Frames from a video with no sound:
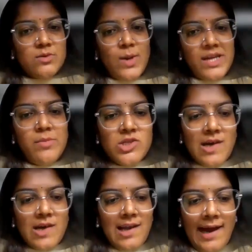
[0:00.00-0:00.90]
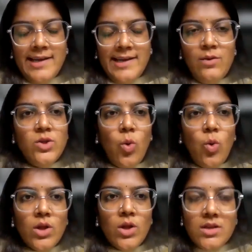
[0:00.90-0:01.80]
is very much aligning with
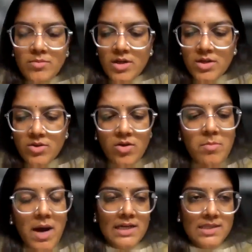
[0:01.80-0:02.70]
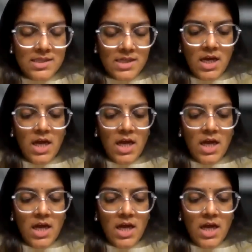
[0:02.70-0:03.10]
all the parts.